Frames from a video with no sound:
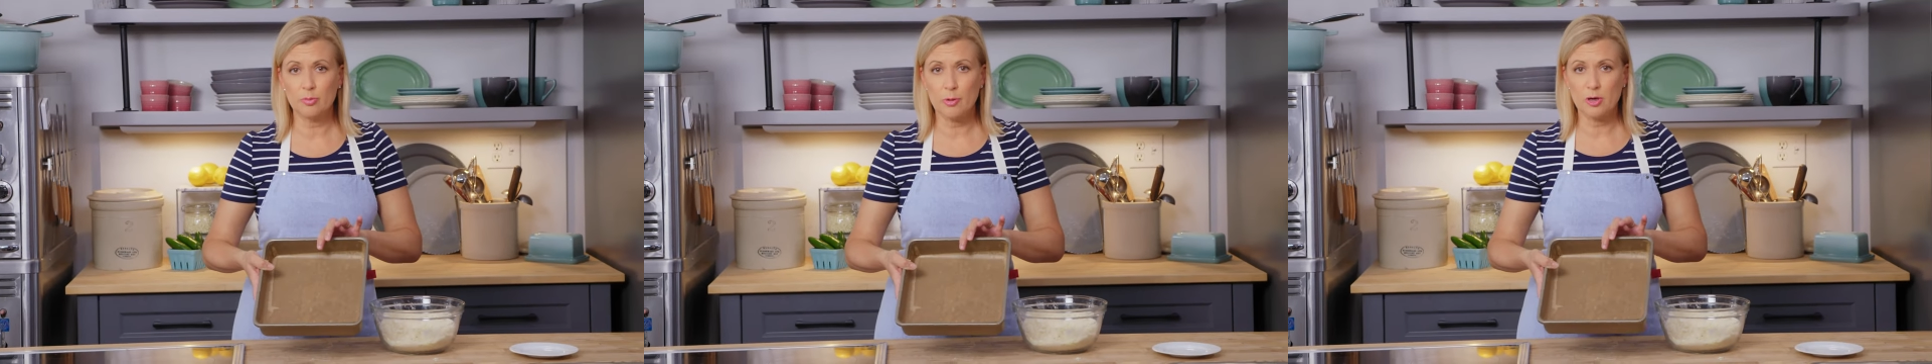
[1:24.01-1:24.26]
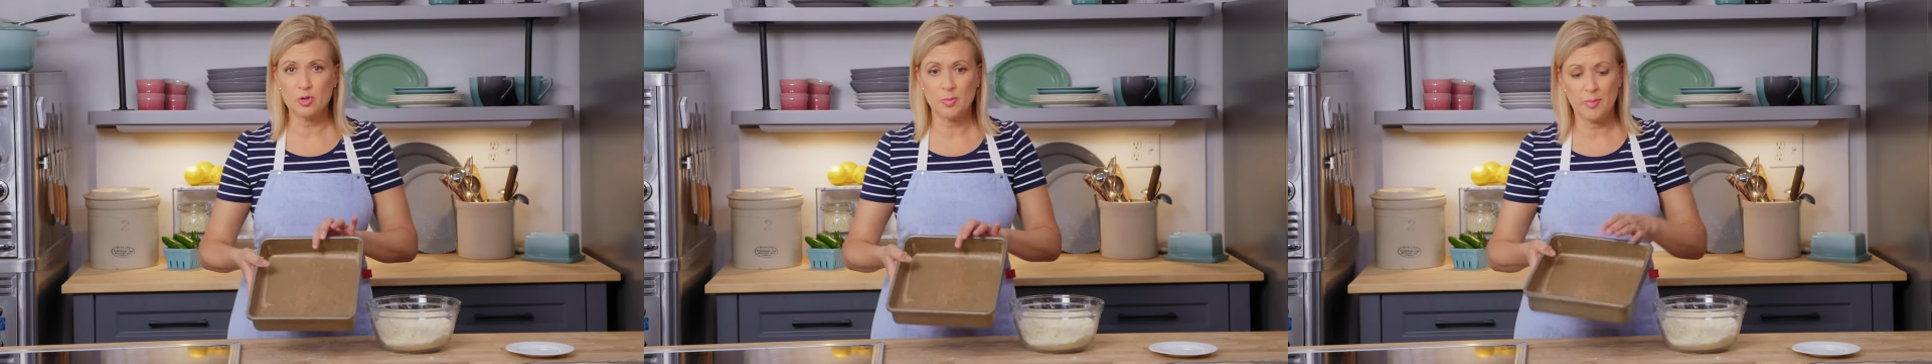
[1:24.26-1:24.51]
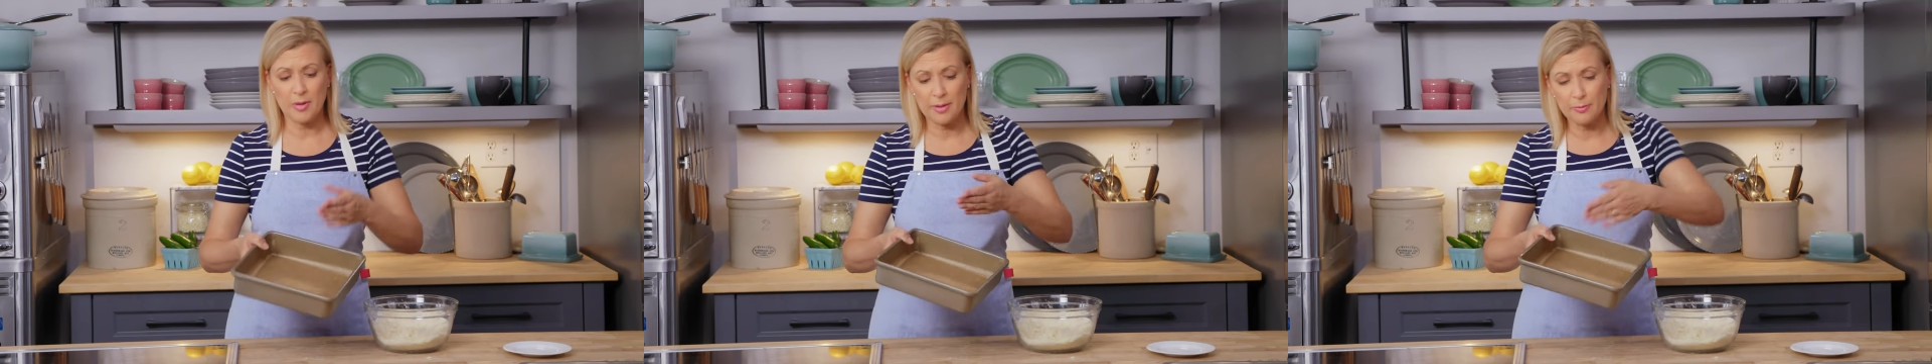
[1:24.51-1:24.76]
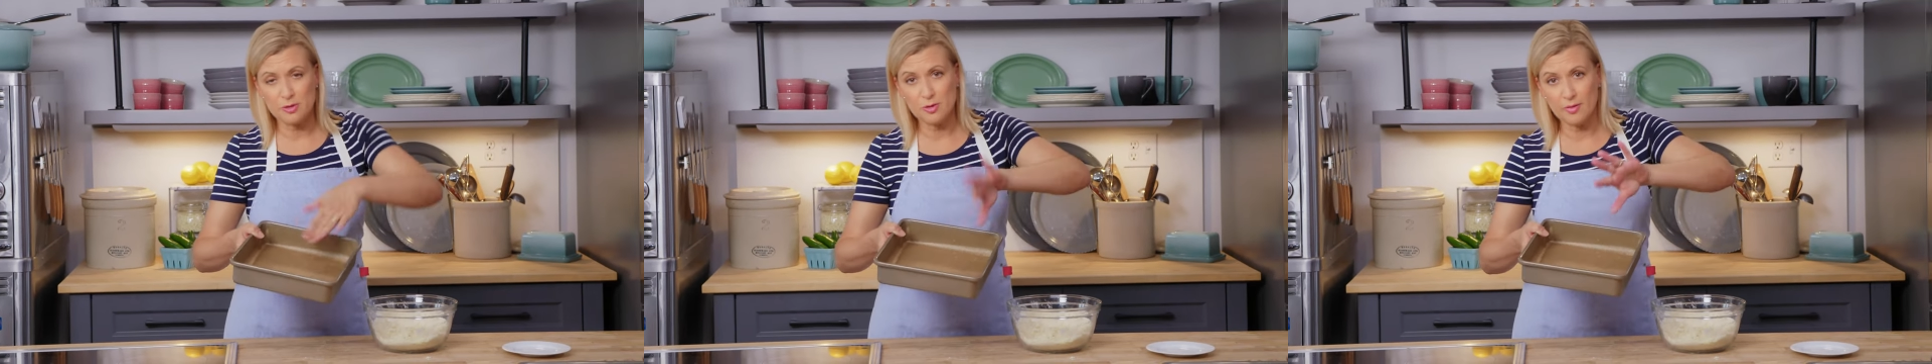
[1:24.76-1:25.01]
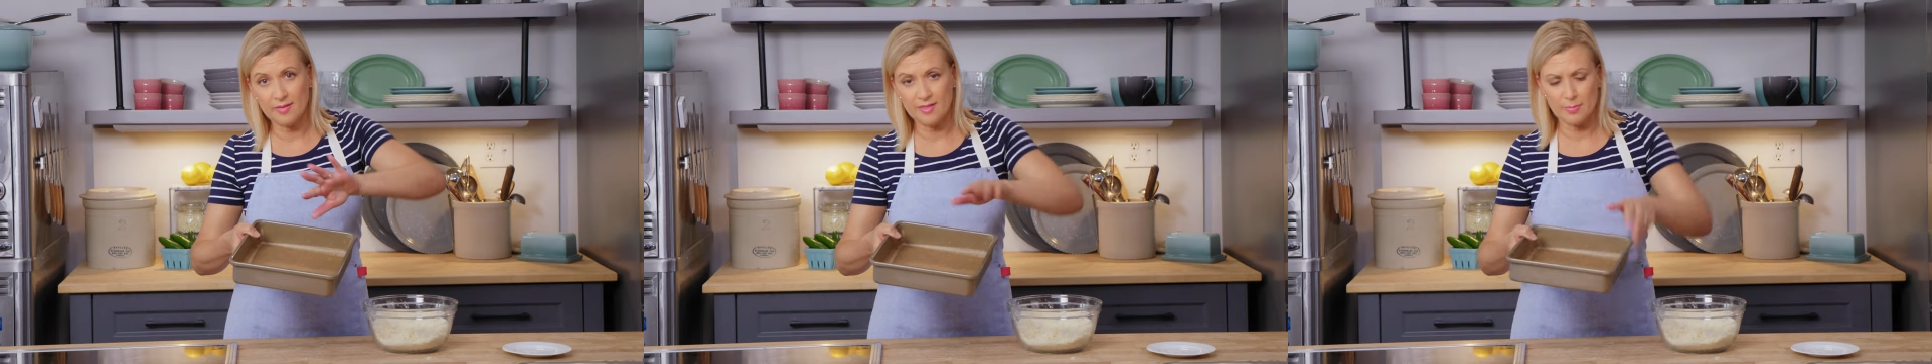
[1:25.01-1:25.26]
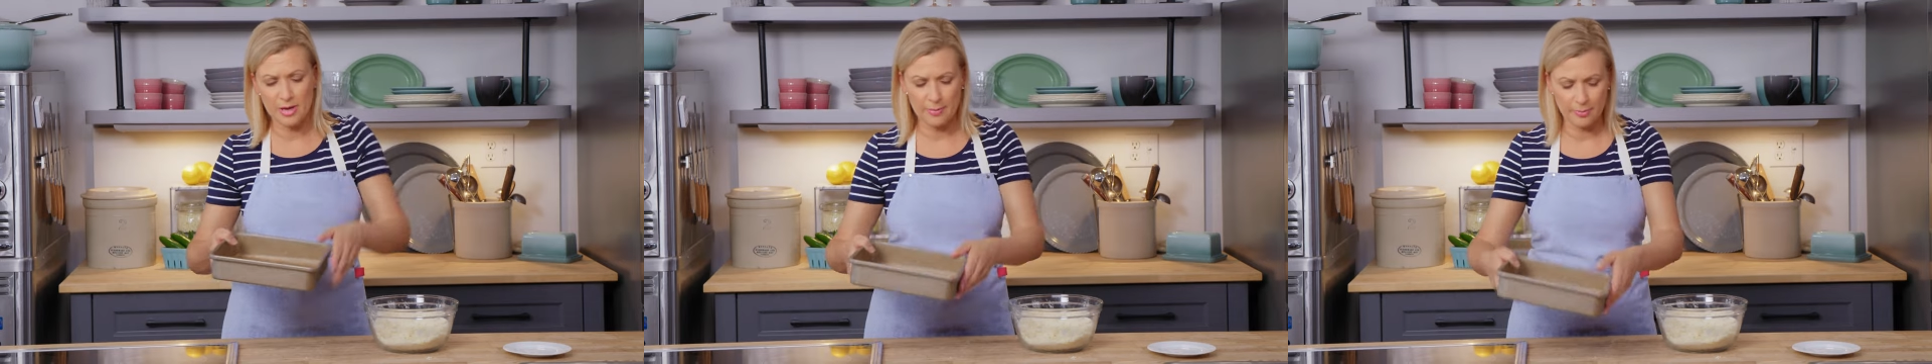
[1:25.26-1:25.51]
with parchment paper so
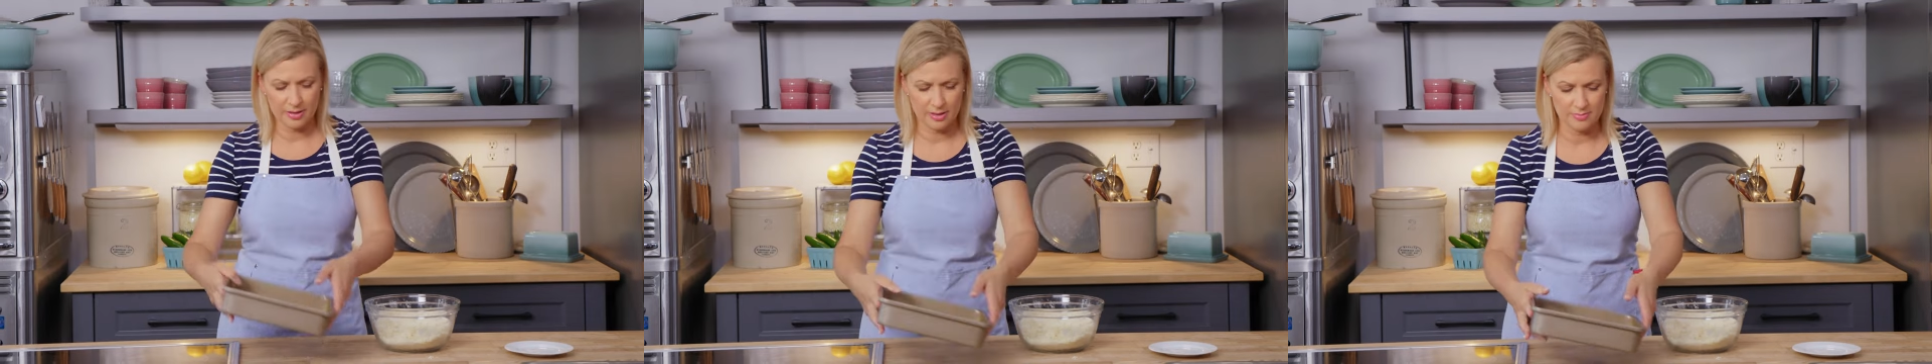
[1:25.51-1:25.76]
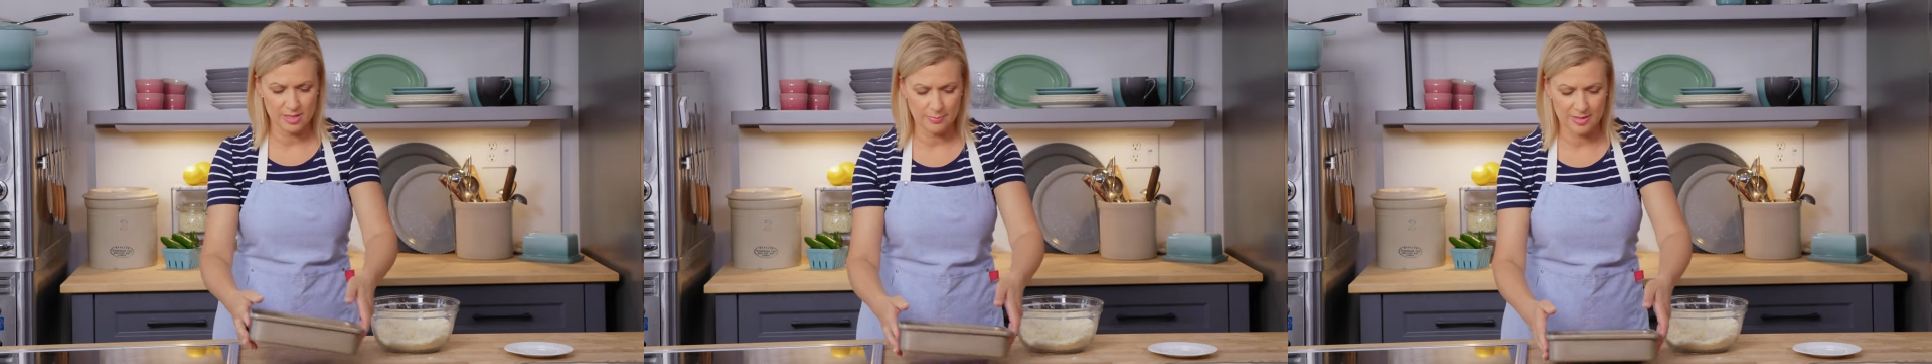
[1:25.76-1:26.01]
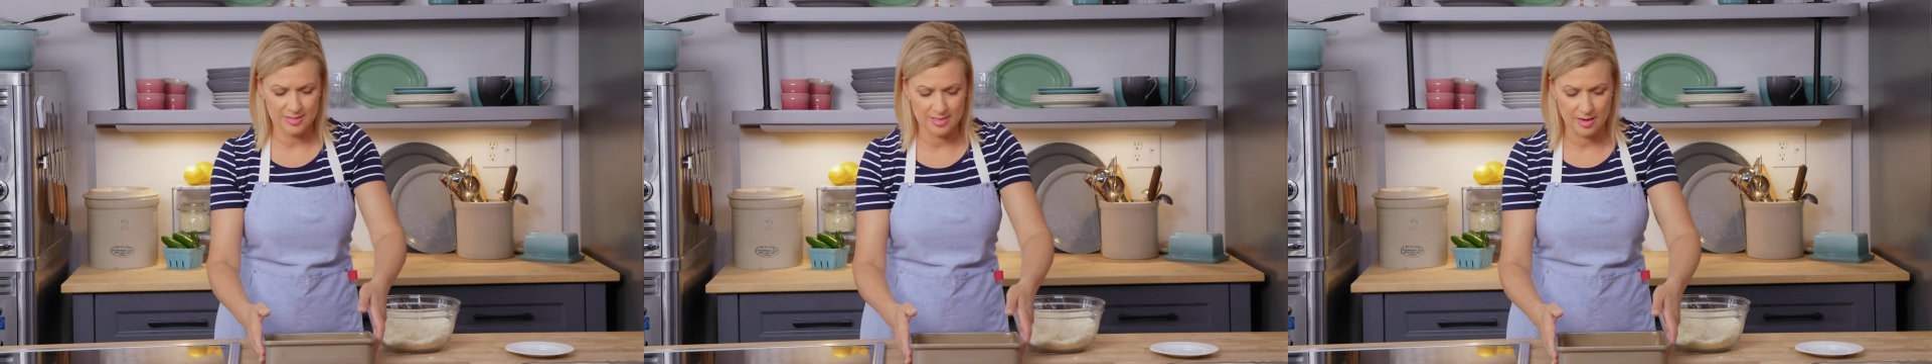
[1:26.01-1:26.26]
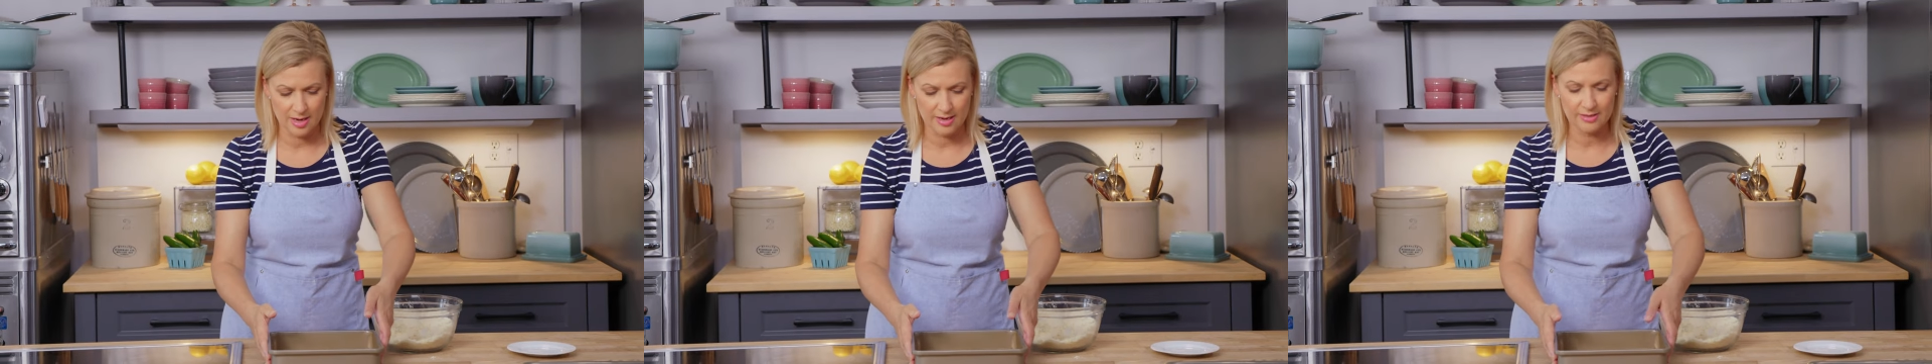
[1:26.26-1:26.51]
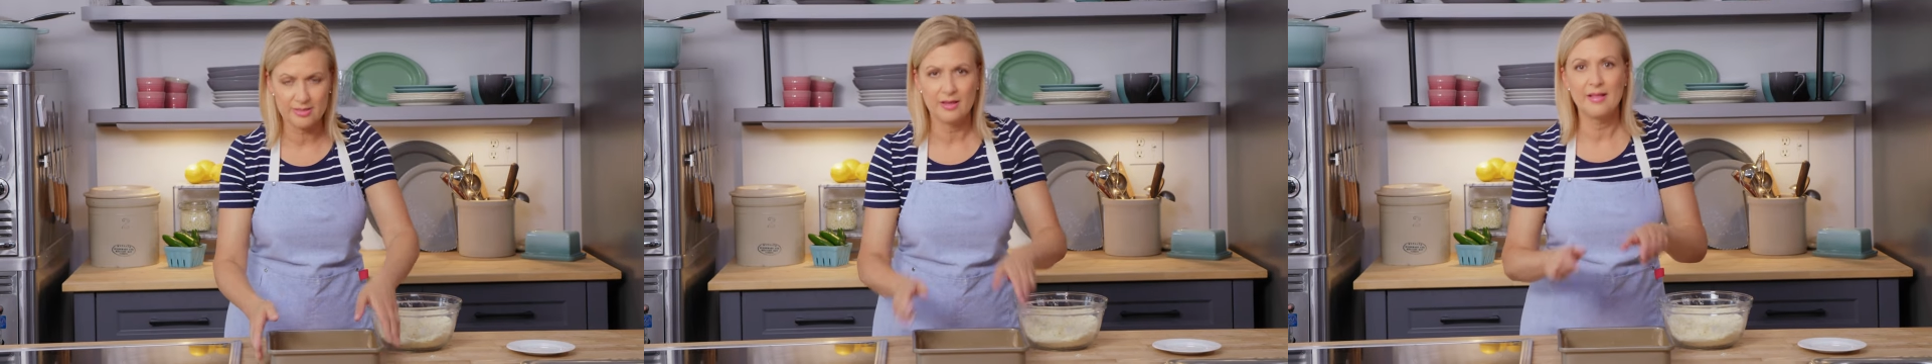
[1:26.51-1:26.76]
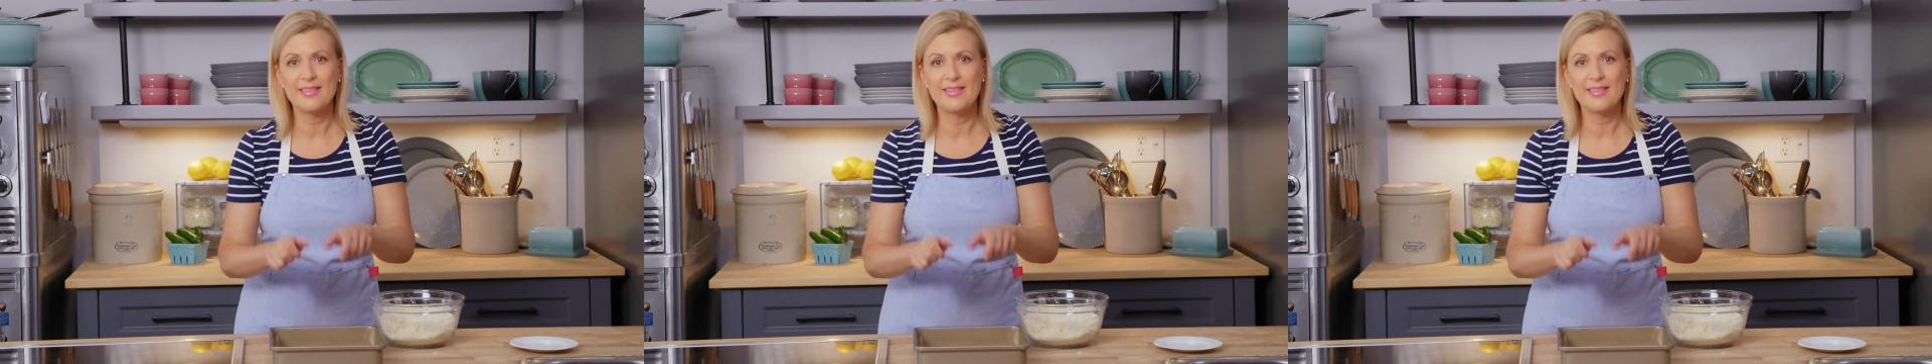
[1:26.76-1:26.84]
that the paper comes up the side.